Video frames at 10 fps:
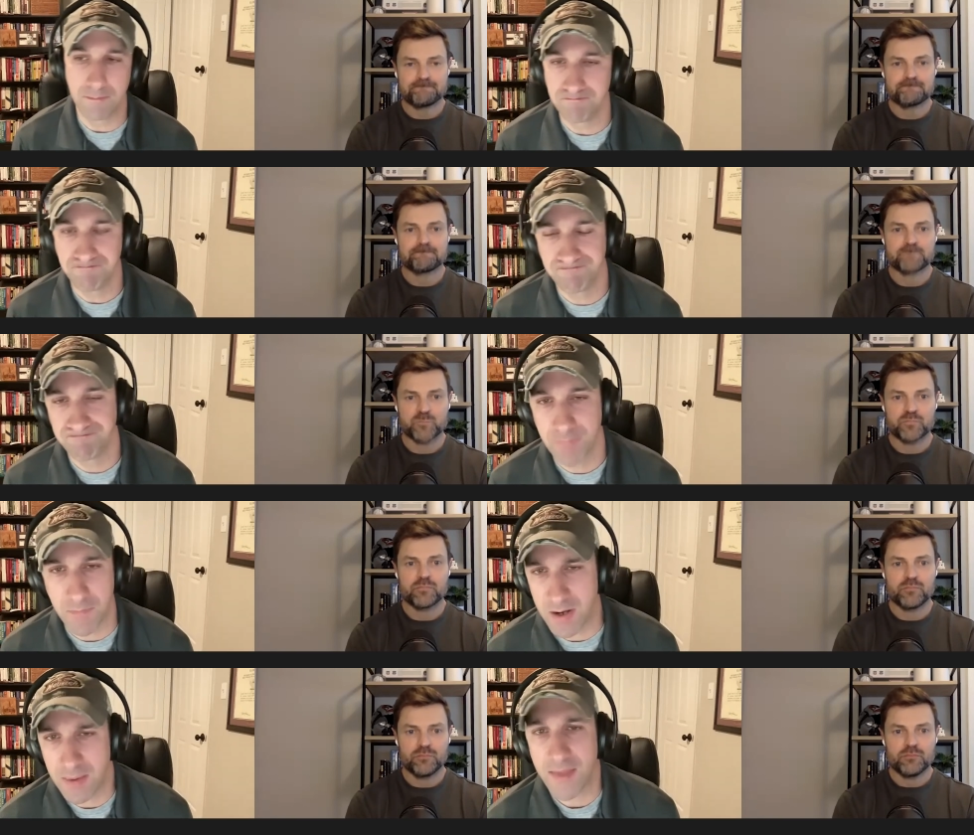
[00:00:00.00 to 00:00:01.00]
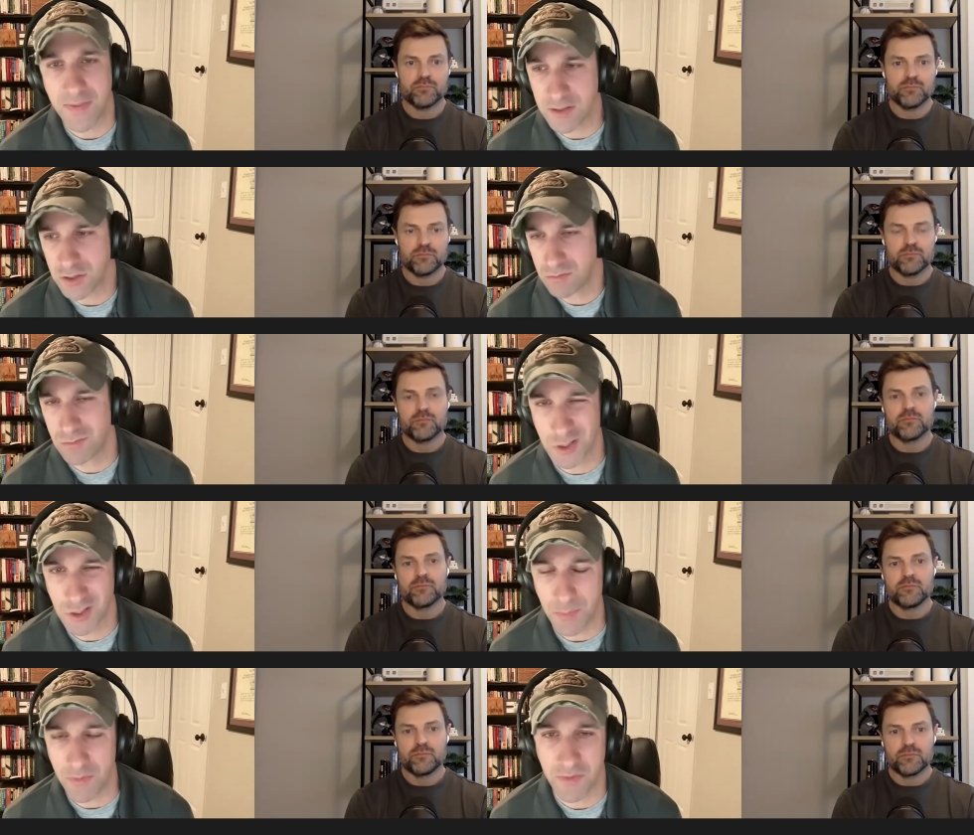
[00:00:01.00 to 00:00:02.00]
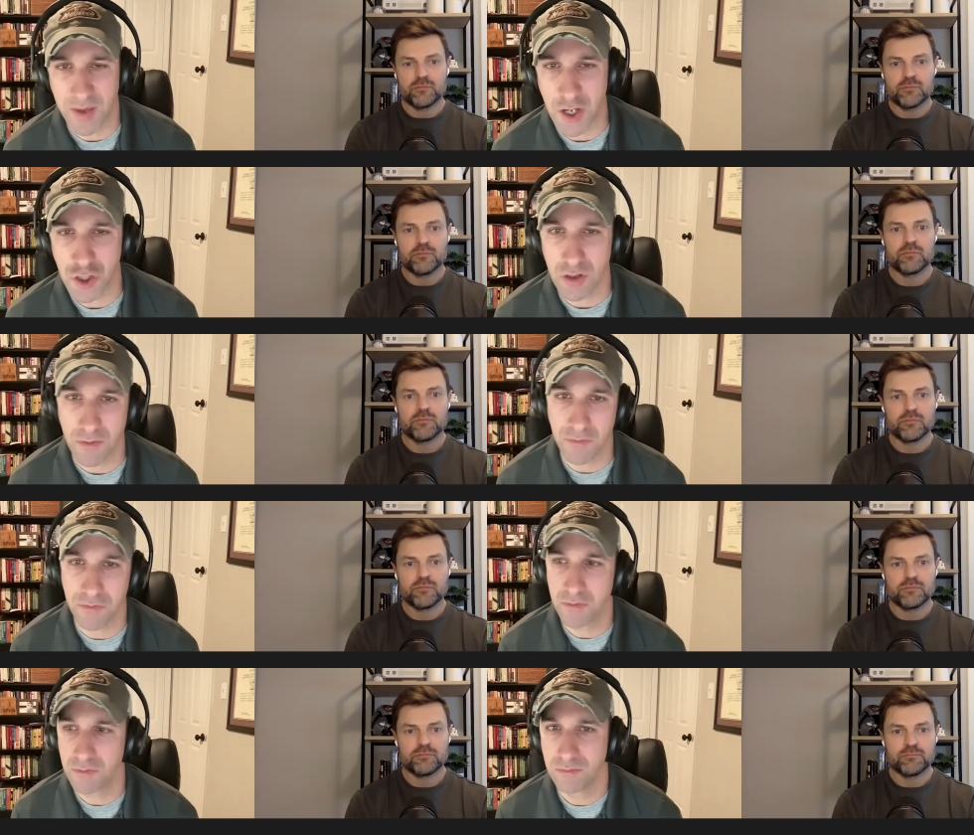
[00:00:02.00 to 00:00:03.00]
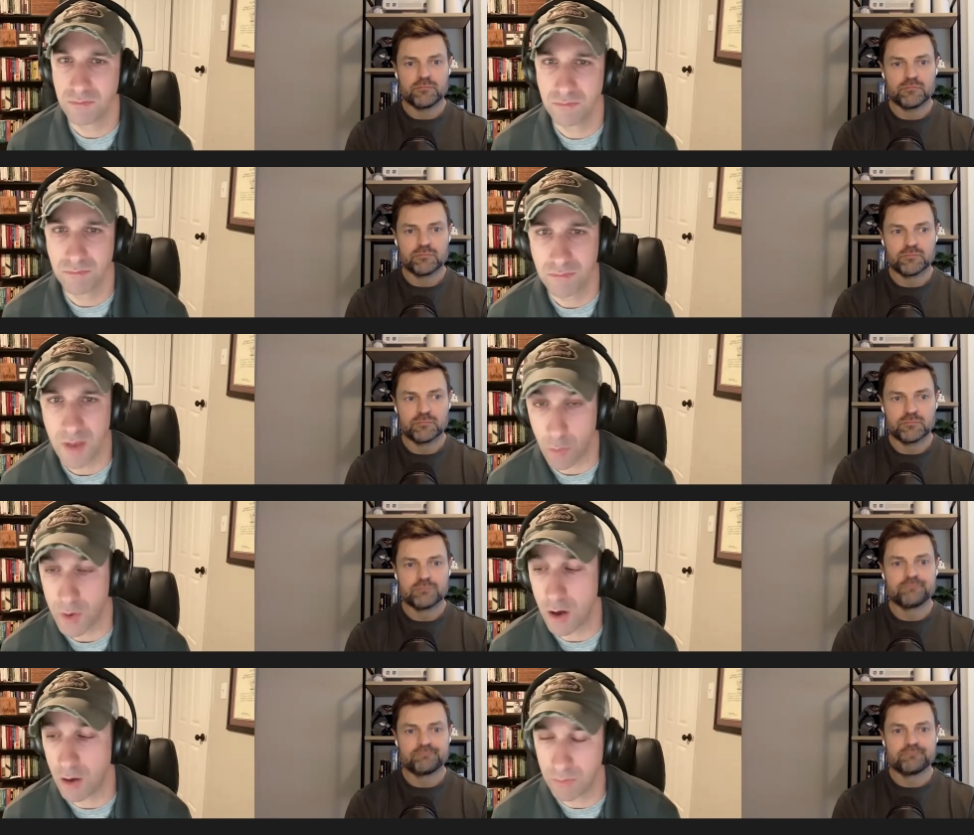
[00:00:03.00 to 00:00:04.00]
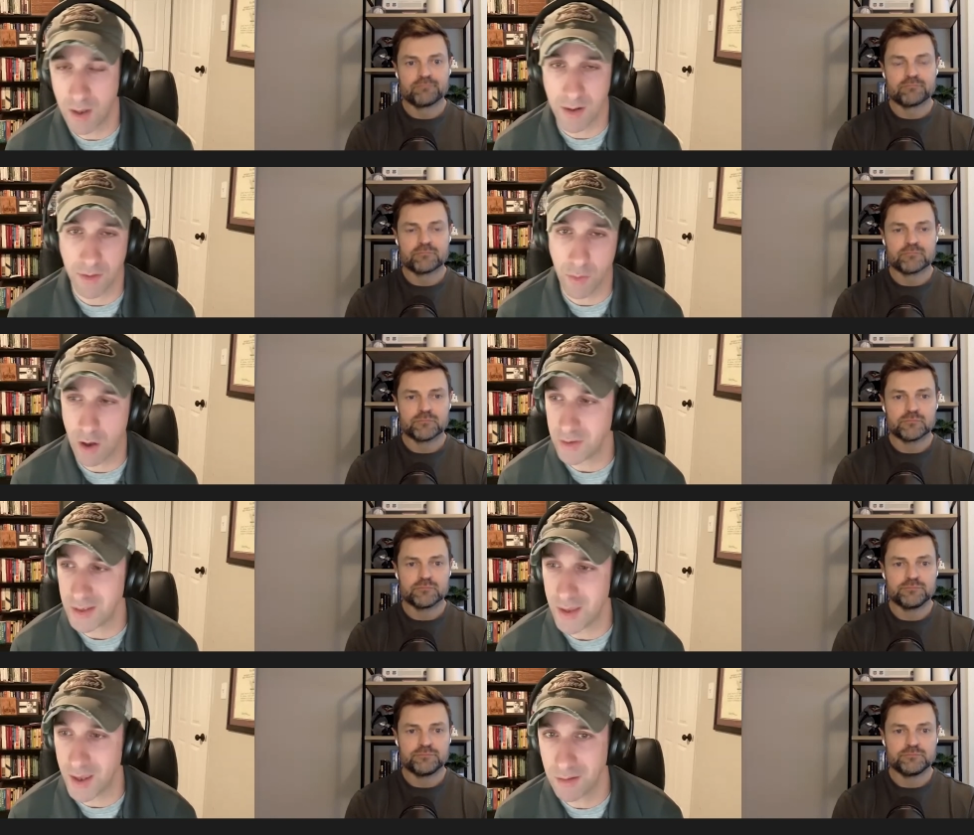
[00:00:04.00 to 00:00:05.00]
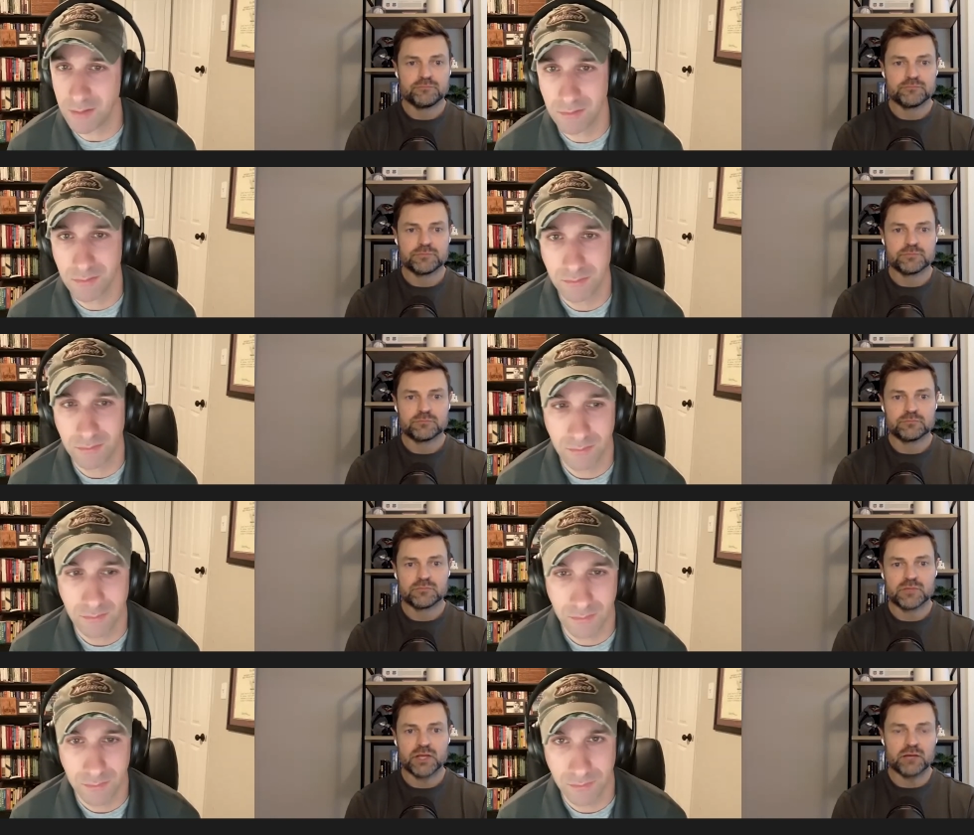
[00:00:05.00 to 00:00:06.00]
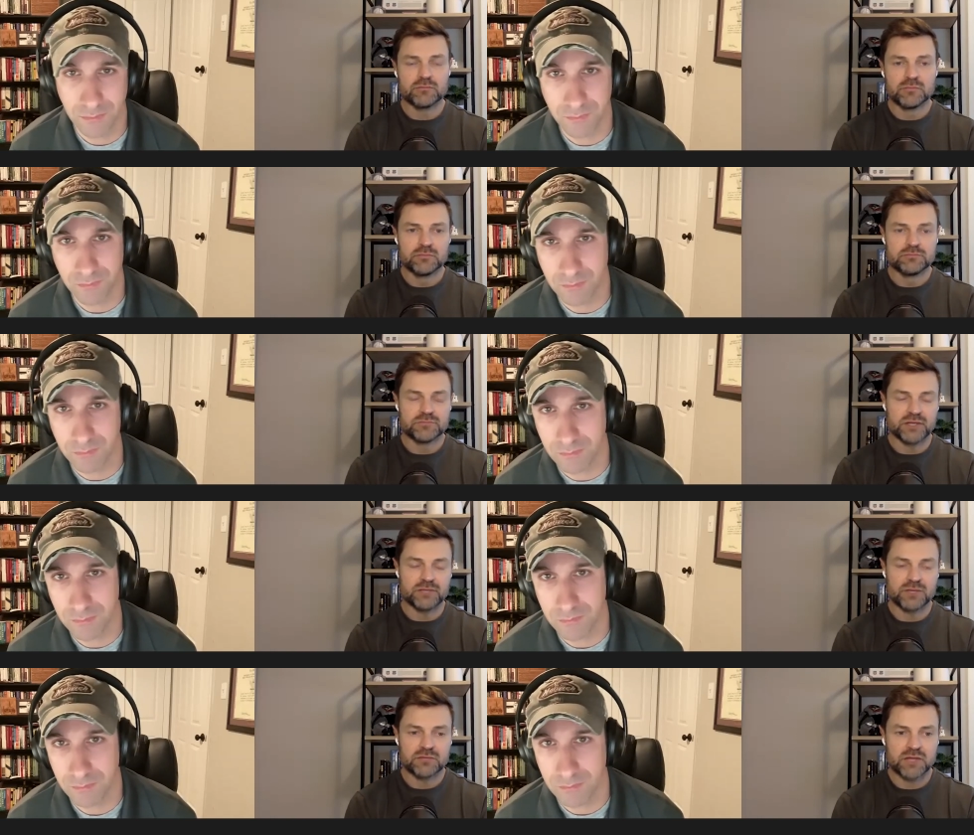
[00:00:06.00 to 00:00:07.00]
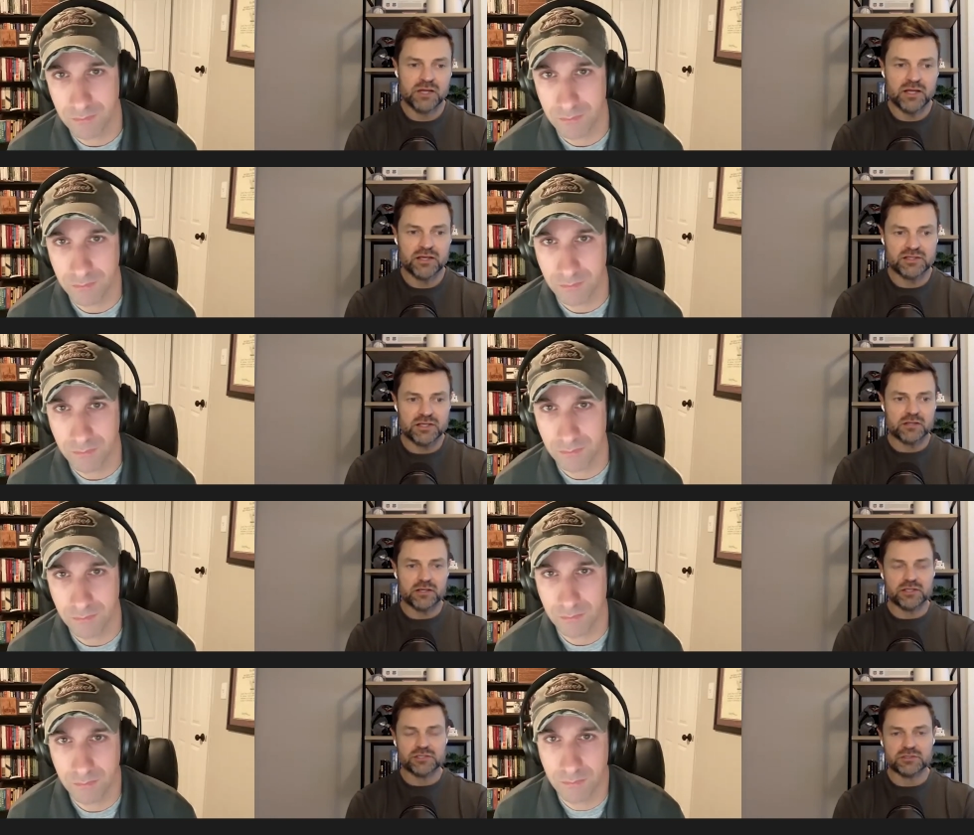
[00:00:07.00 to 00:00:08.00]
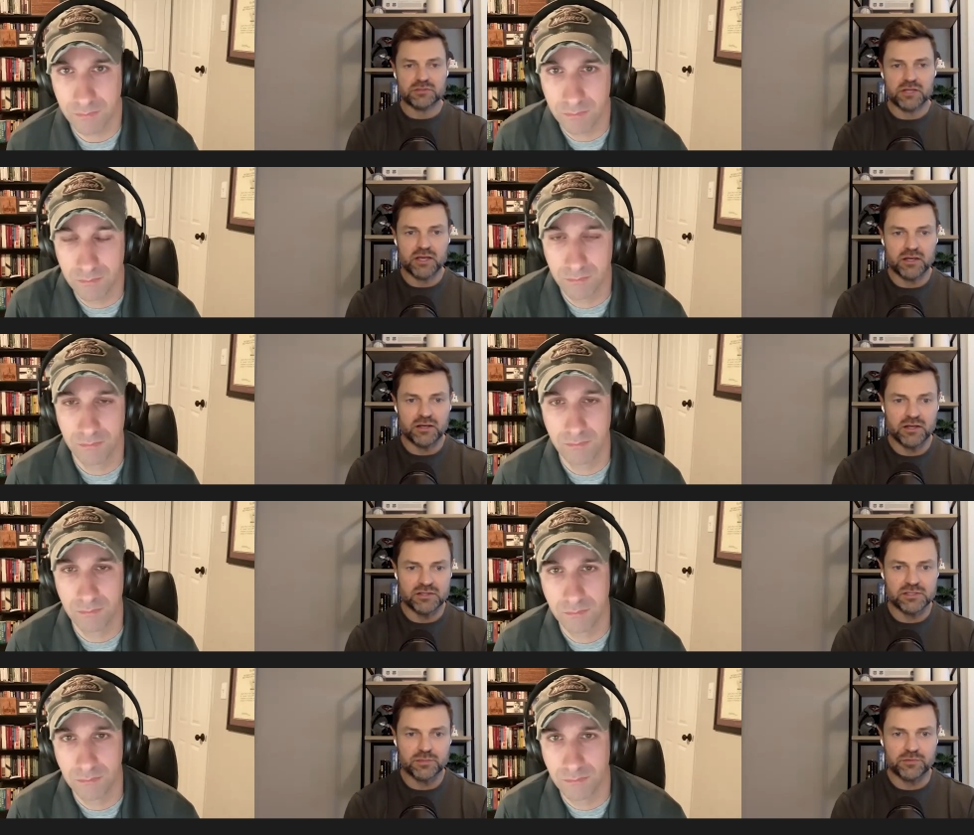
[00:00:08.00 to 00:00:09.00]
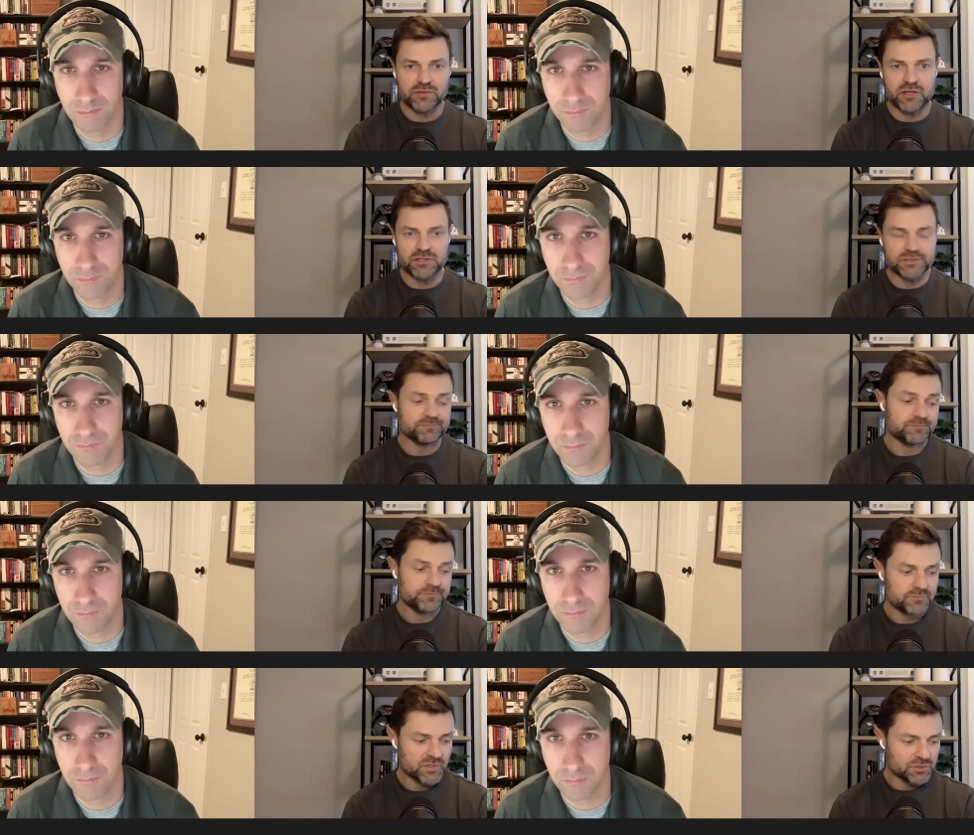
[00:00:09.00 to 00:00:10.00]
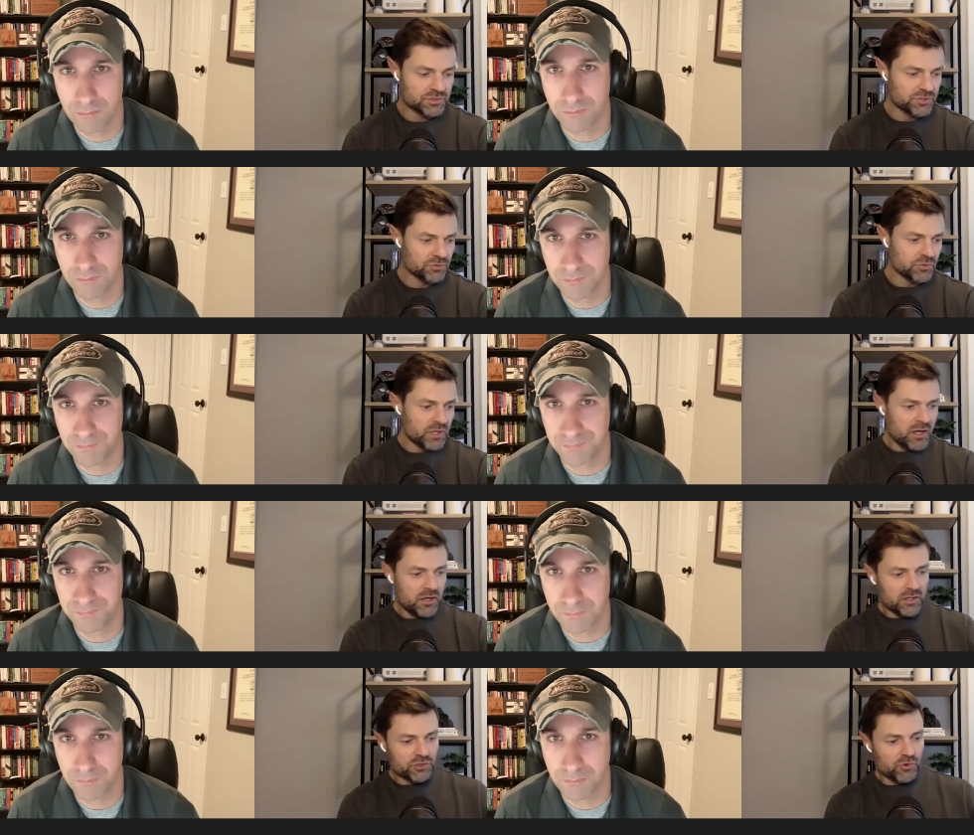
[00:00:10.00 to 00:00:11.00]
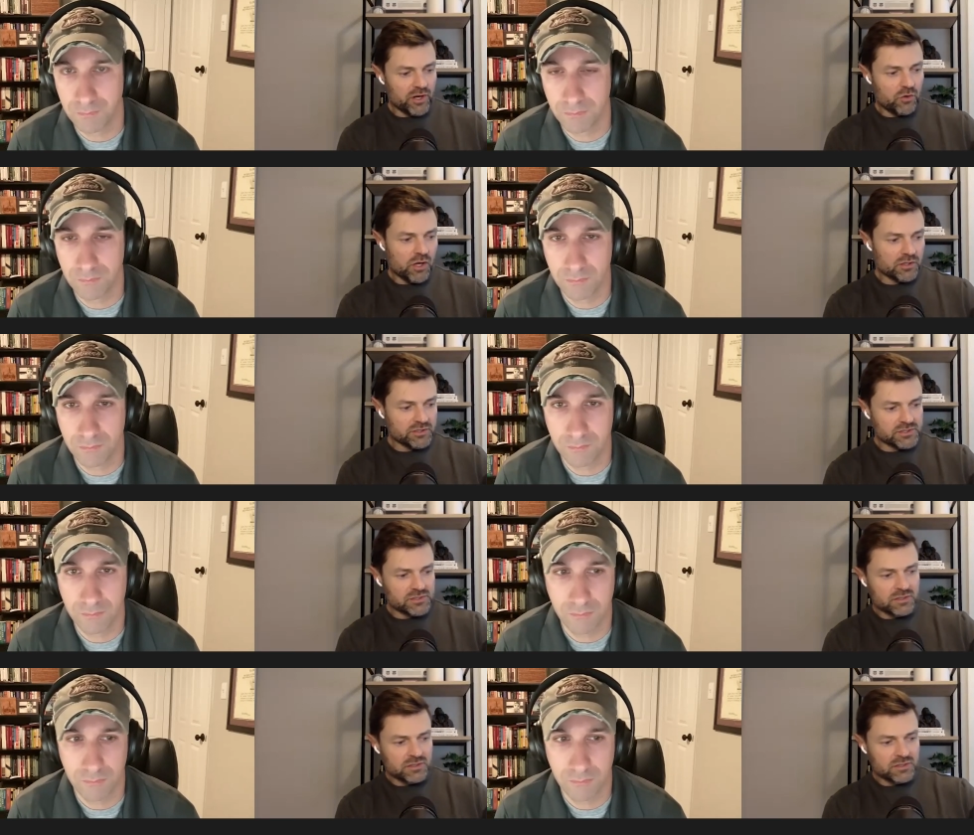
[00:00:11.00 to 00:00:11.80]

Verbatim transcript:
Speaker 1: Um, if anything, I think it's just simplification of, and we all, and I think we all need that.
Speaker 2: Yeah, yeah, I, I like consolidation and and simplification. Those are two great qualities